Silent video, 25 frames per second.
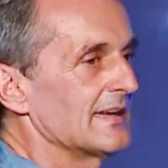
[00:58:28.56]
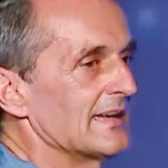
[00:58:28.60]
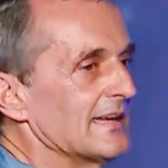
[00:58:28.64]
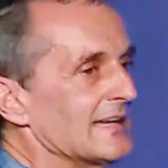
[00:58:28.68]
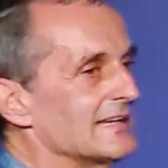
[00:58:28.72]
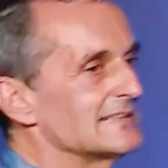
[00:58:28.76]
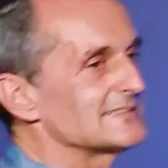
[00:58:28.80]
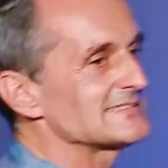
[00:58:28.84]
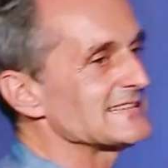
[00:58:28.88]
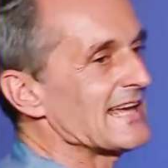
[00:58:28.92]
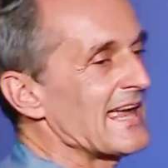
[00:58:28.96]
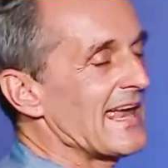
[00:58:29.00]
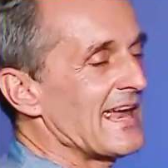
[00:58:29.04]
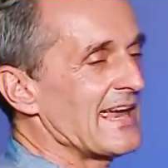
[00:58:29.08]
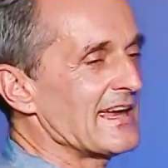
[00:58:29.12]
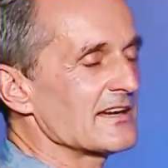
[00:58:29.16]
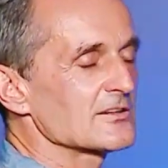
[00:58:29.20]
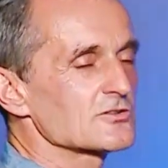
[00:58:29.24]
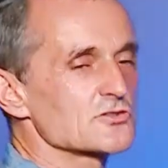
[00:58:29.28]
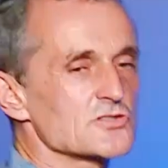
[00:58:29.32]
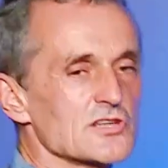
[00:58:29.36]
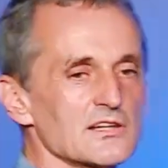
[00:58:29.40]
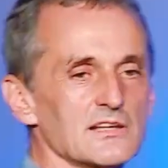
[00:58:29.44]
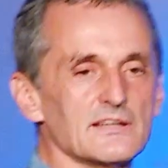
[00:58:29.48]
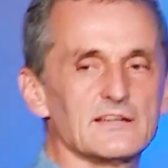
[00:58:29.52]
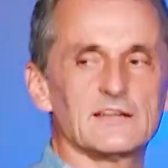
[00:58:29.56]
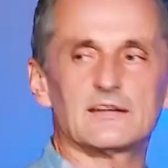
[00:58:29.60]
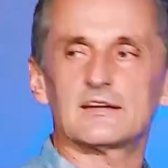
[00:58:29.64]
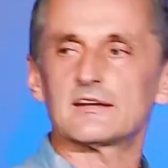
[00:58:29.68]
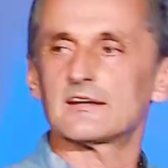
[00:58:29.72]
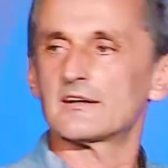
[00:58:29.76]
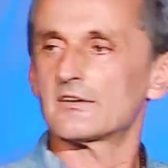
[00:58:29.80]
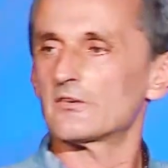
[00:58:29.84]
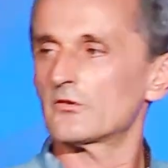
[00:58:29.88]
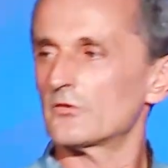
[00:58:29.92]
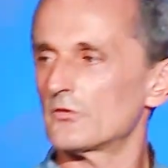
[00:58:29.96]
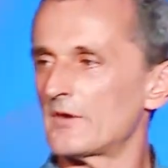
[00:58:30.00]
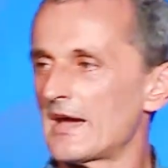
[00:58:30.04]
It's actually
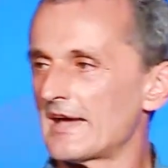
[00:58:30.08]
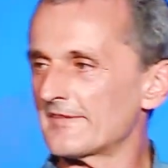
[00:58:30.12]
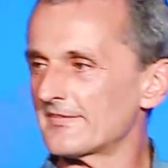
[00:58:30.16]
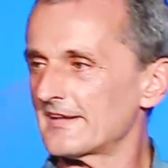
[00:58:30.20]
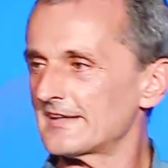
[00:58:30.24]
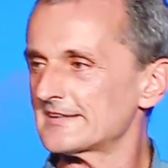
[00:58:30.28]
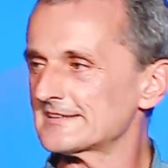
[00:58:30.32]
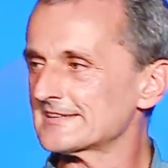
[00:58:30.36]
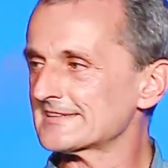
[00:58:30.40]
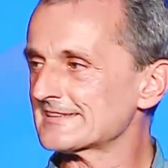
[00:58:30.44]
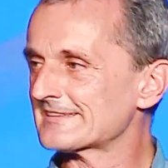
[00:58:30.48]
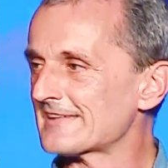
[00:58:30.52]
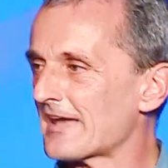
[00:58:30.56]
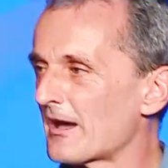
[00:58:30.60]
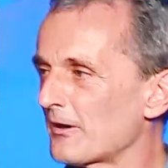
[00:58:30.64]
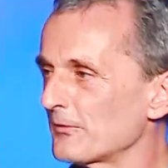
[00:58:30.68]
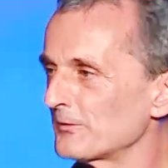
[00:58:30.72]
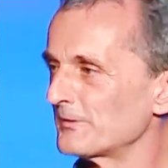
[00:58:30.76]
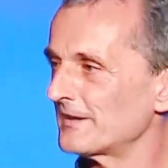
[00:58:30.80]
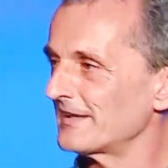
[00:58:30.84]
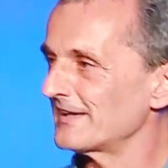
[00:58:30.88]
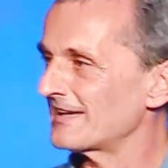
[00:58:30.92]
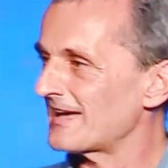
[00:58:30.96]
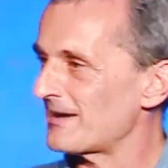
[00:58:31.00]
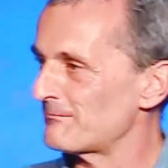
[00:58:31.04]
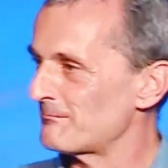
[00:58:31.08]
rather astounding.